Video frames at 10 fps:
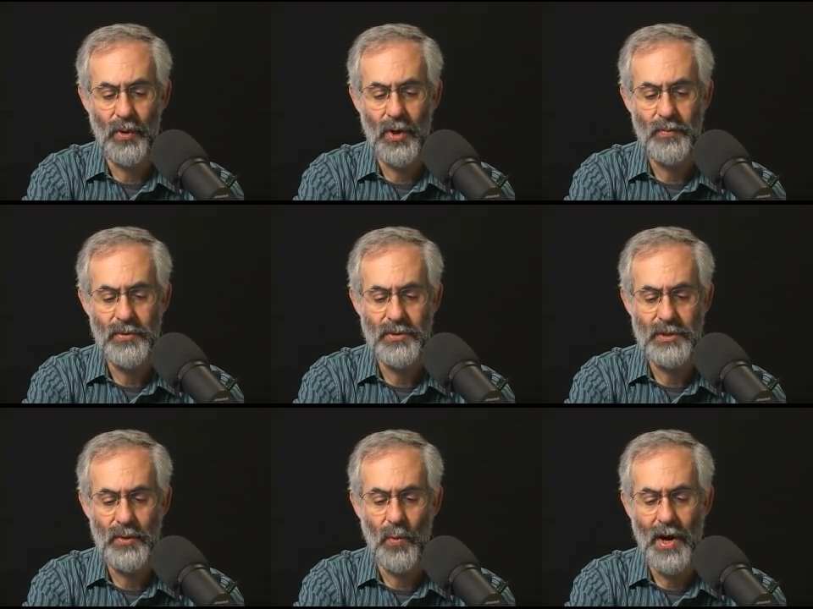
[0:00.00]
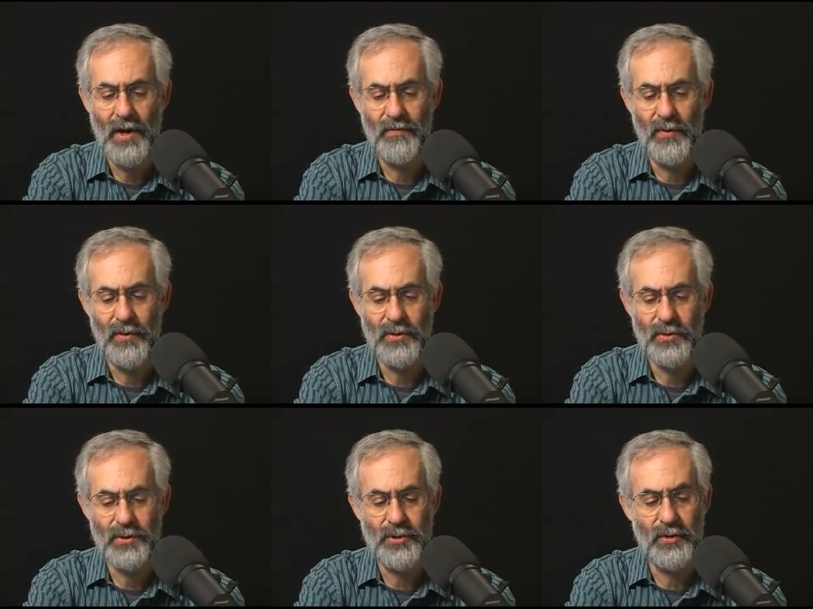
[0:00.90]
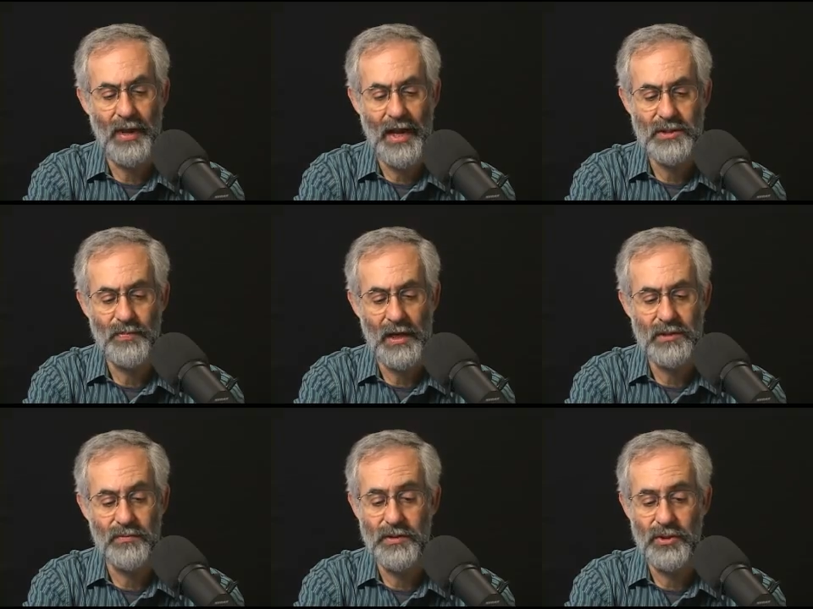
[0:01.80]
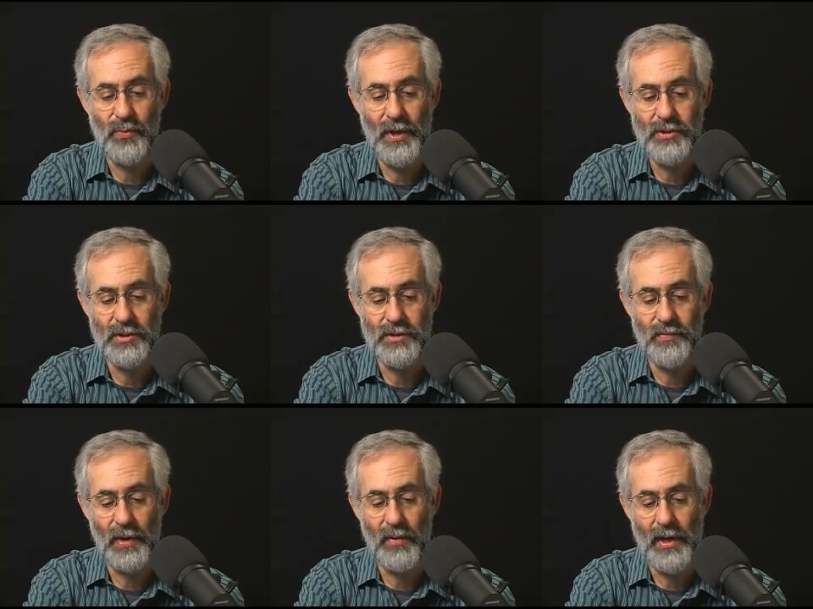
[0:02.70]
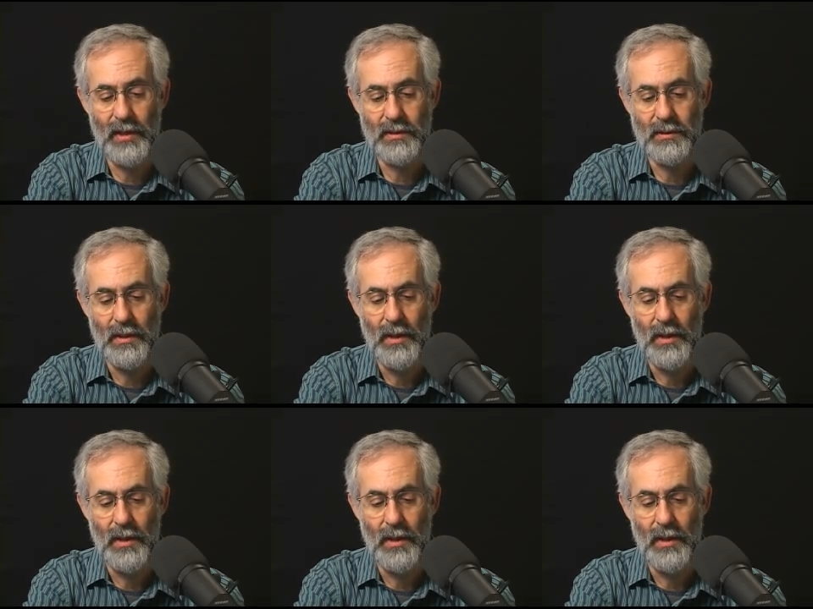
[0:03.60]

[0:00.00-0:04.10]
help you see why I focus on certain aspects of situations in my writings.